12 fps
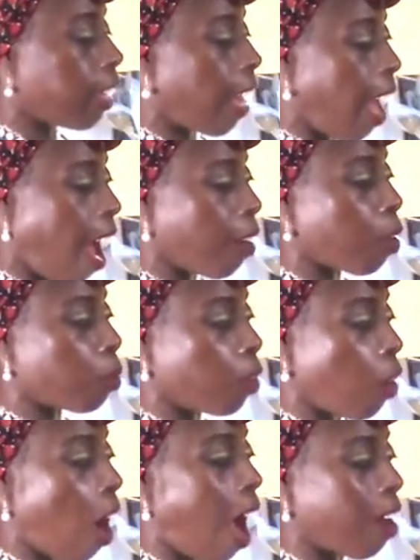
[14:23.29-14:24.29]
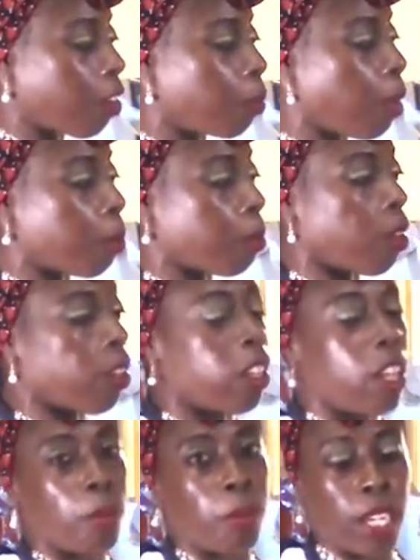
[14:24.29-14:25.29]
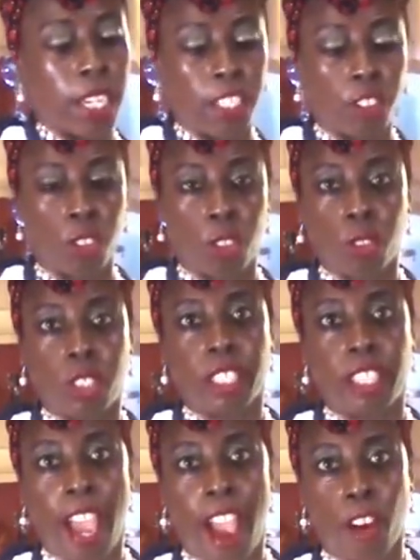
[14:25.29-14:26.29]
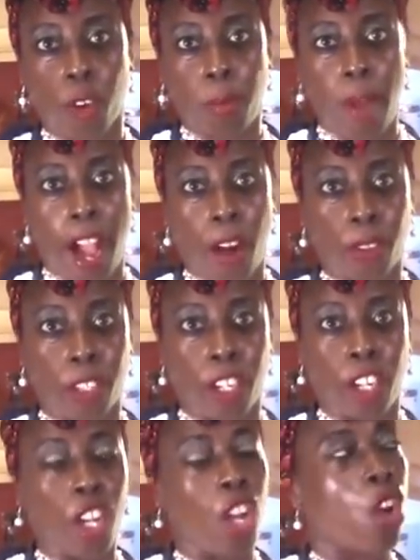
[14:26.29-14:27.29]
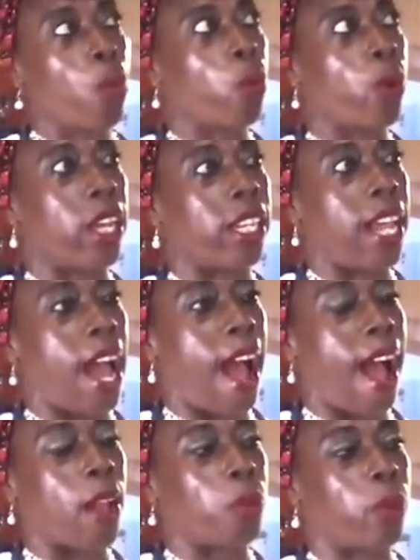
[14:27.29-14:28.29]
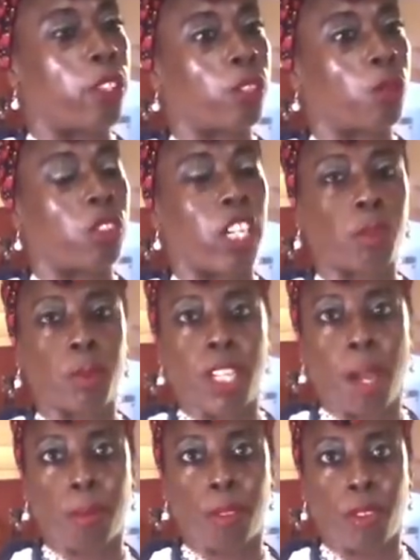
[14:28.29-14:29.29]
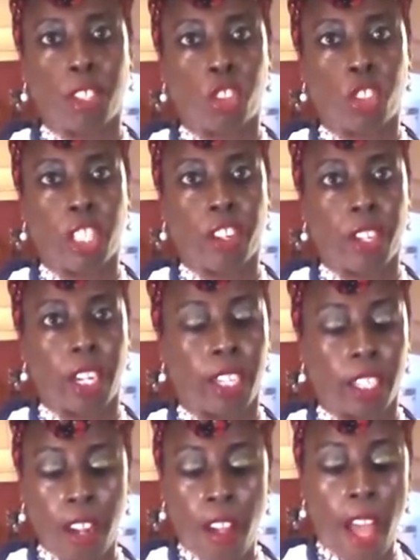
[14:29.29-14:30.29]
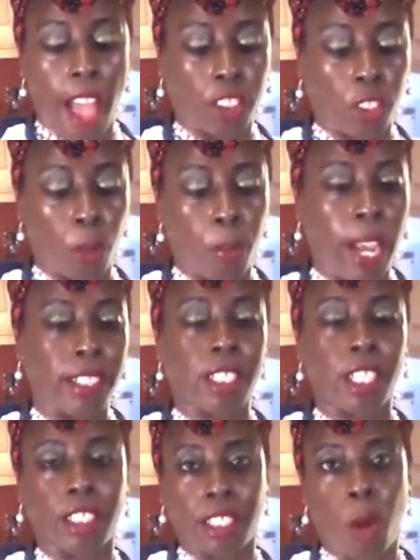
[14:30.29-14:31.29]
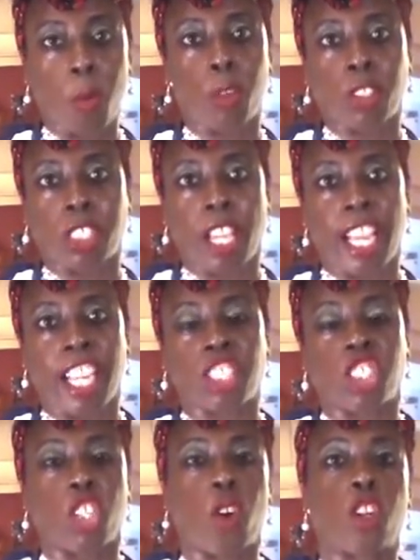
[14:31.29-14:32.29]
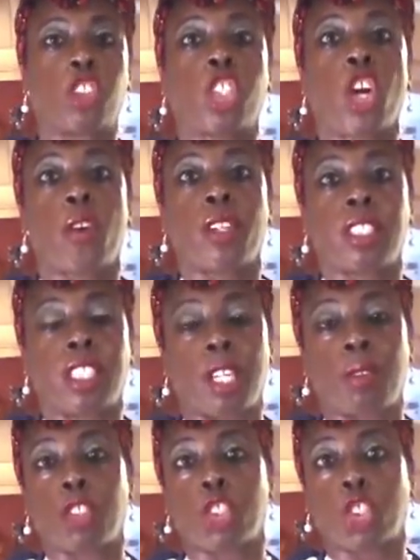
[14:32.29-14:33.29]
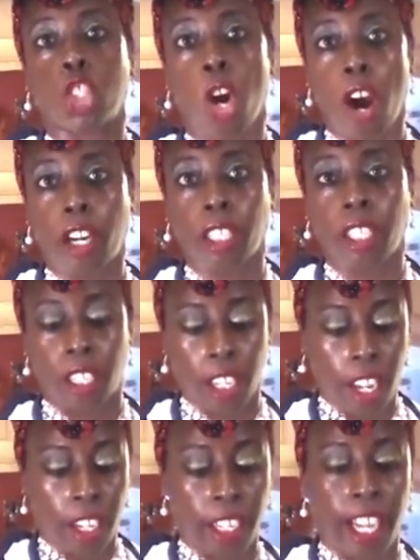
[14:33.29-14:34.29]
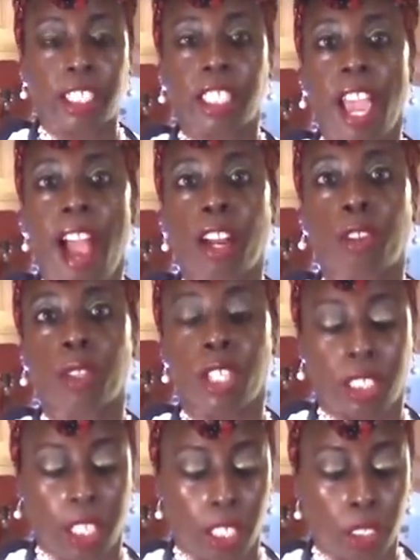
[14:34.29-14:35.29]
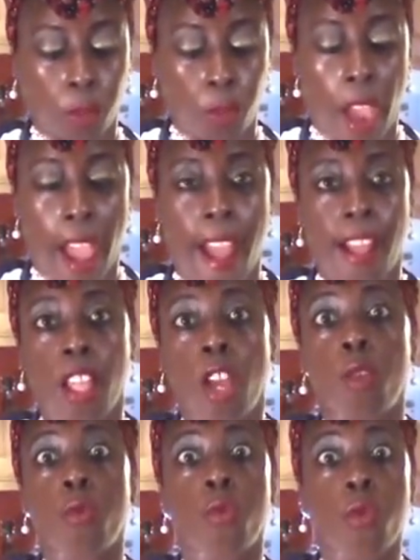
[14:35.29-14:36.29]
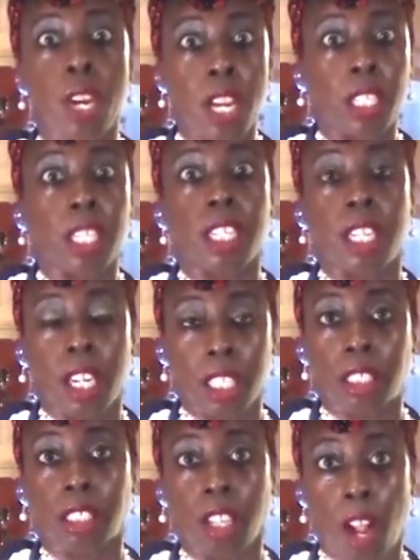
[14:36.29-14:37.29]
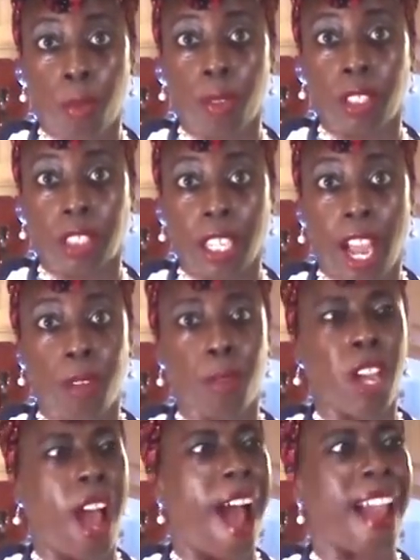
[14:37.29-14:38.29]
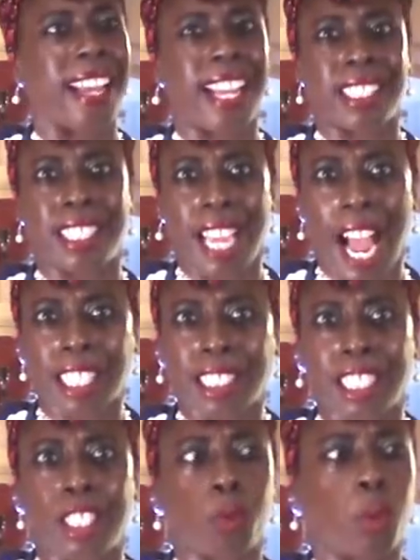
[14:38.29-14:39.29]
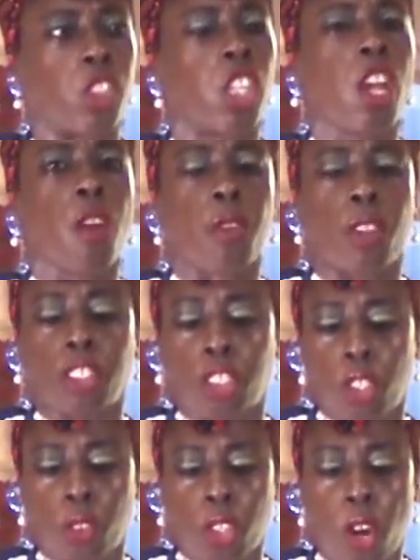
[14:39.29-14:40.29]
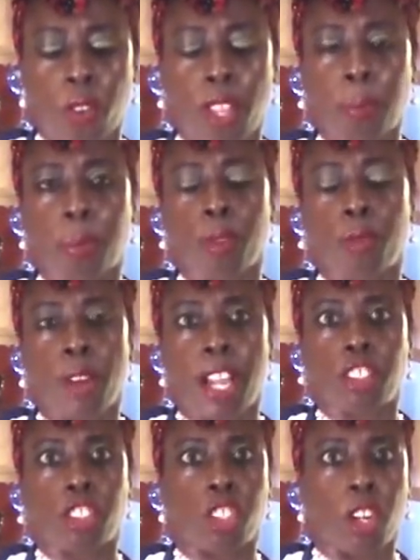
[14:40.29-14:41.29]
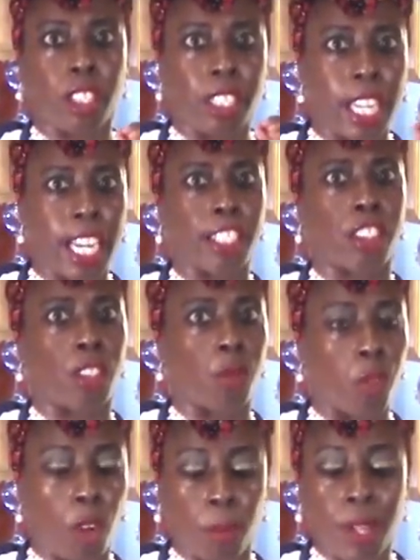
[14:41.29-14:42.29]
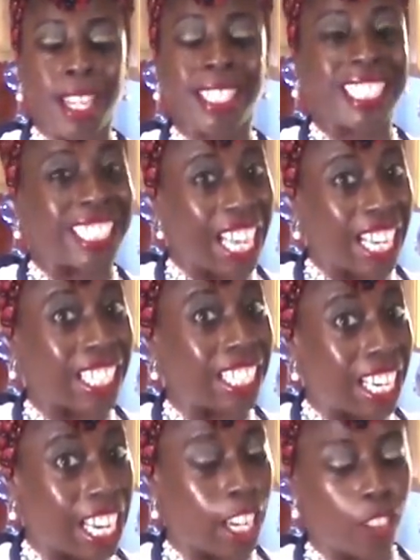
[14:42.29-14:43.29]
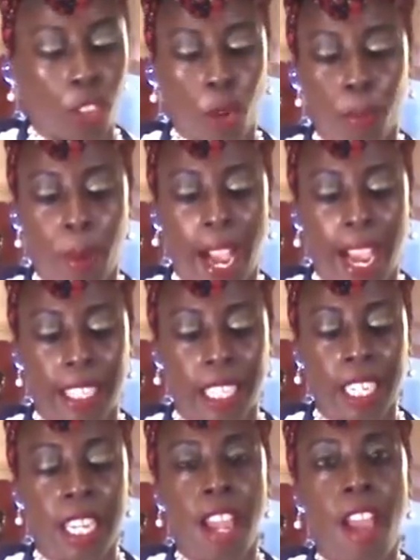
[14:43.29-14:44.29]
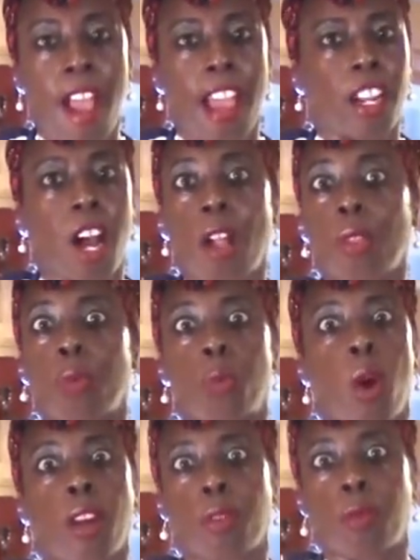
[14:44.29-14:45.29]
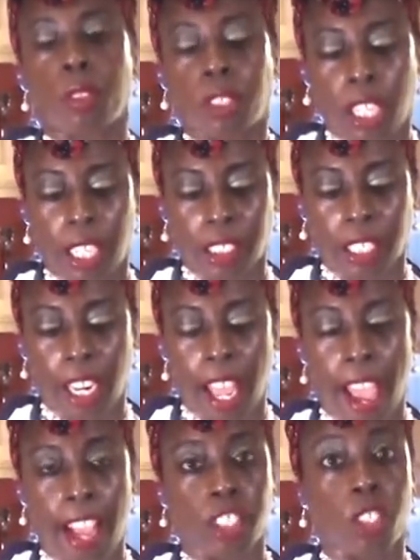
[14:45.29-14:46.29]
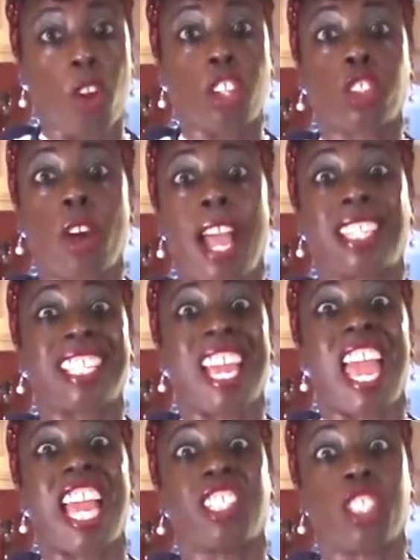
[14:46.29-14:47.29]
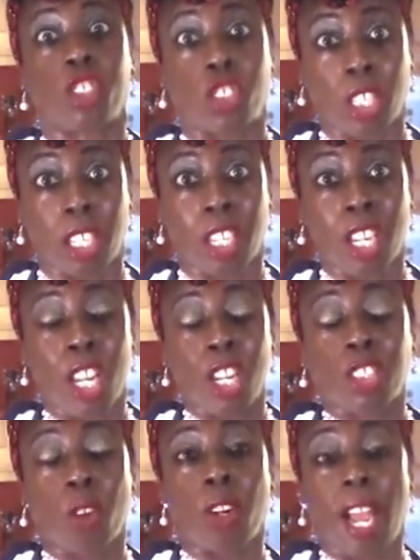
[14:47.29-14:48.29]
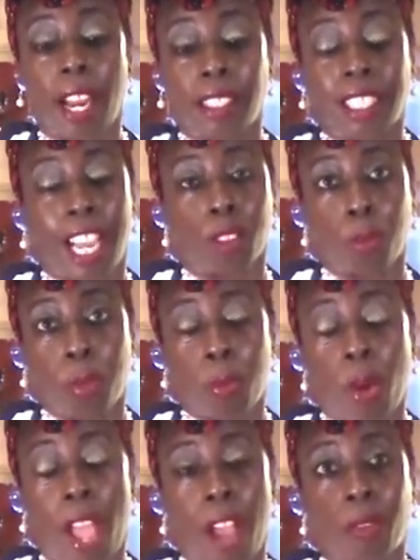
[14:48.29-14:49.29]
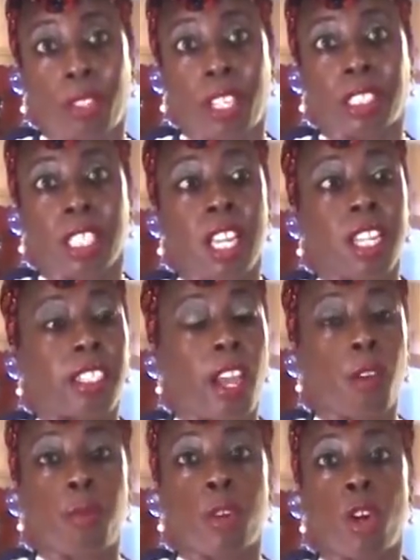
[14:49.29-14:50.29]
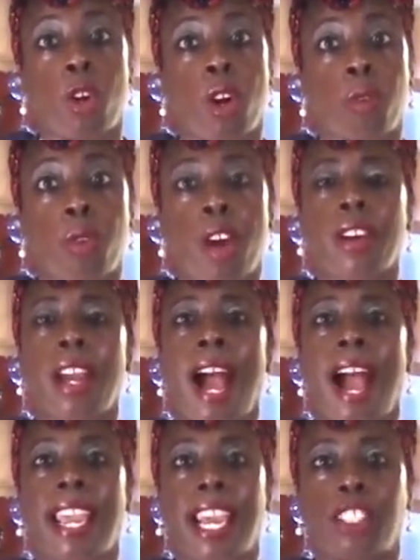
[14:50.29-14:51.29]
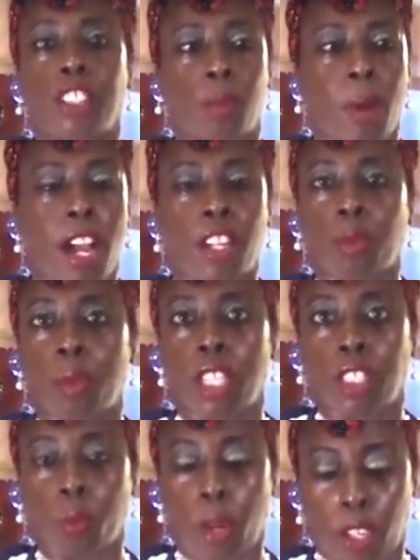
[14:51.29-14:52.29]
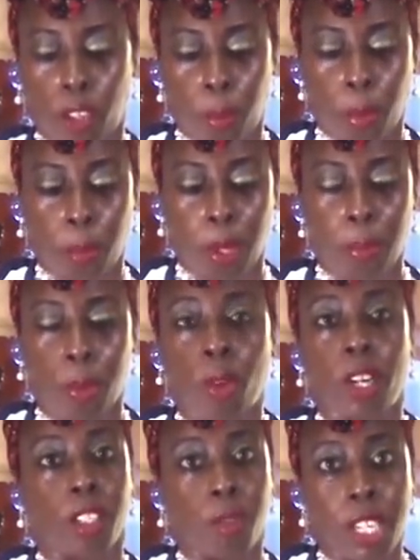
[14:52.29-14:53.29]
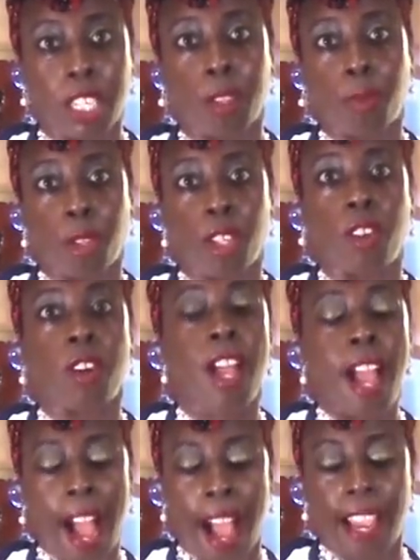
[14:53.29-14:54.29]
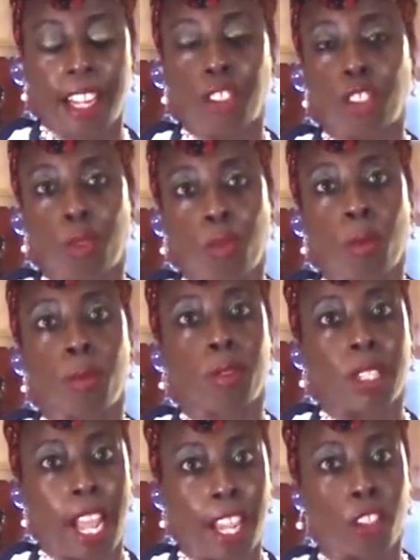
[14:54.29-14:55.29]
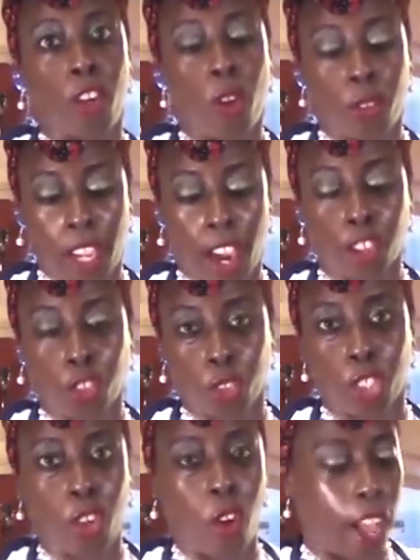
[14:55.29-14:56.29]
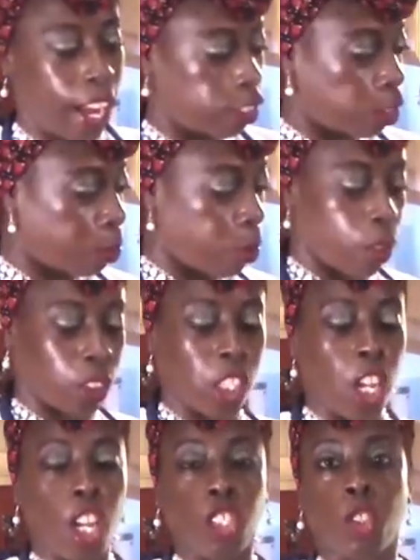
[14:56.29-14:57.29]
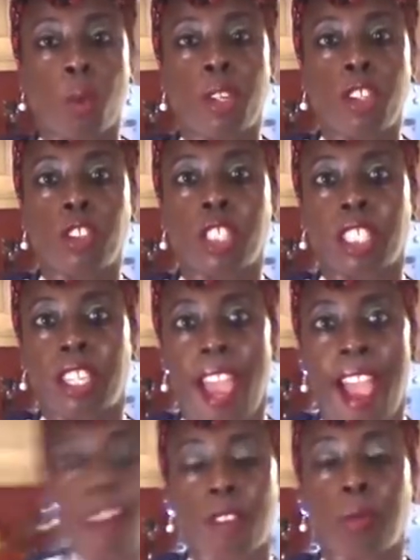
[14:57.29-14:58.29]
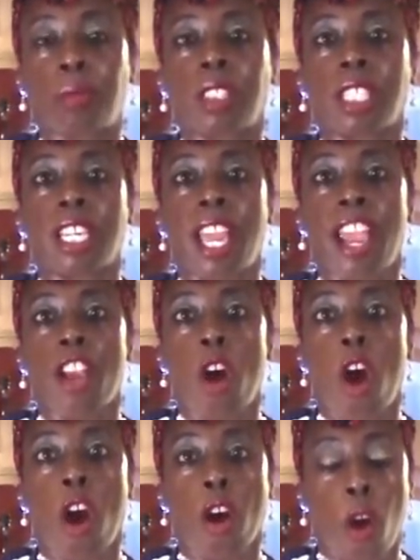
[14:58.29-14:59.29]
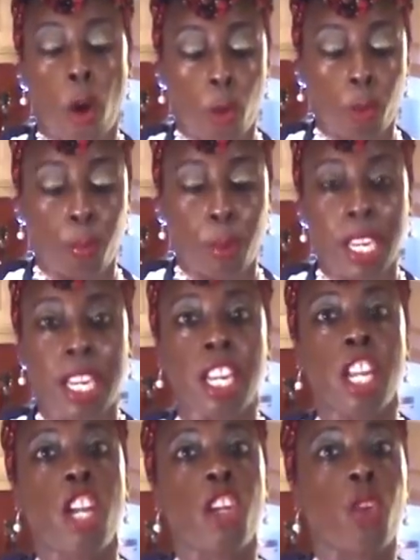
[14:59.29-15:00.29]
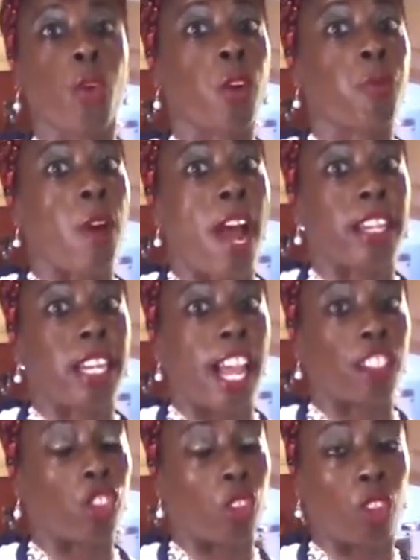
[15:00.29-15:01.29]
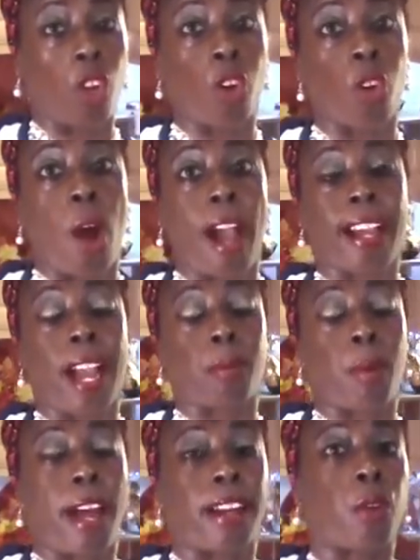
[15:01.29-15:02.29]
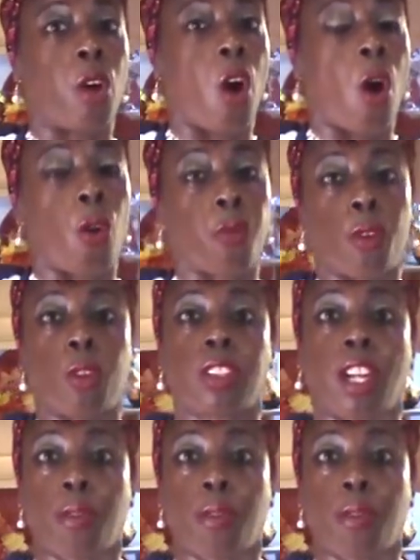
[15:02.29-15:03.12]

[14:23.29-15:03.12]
Carob, you know, I remember being introduced to carob powder when I was just becoming a vegetarian. And so basically some will say it's the alternative to chocolate. Less calories, less fat, really good stuff inside of it, high in antioxidants, which for those who don't know, that prevents the cancer from setting in your body, and other wonderful things that it has. It also has energy. So a lot of times when people have this, they feel very high energy. My husband is one of the people, and if he can feel high energy from them, then I know they are truly called energy balls. So we're using carob, C A R O B. You can find it at your local. I got mine at Whole Foods.